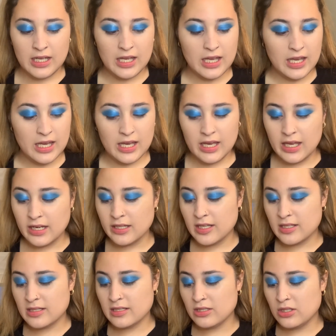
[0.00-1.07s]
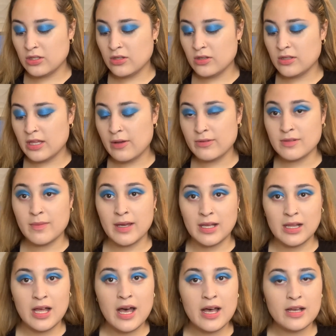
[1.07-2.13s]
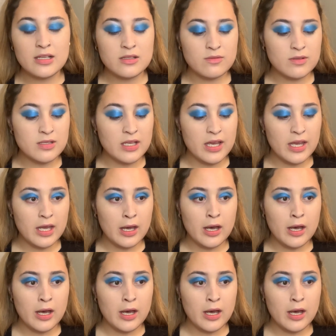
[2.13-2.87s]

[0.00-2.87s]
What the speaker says: And this dude that was in my class was like,